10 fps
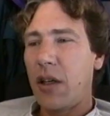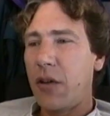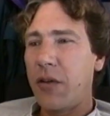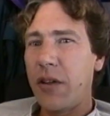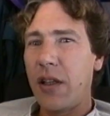
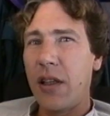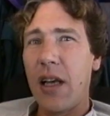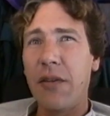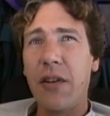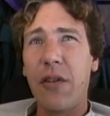All for the
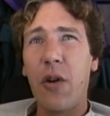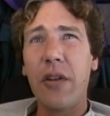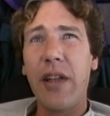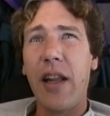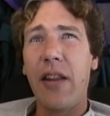love of
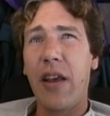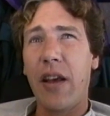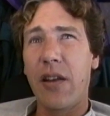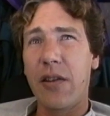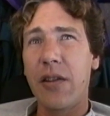old dead
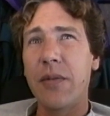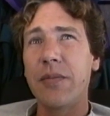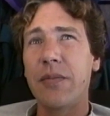things.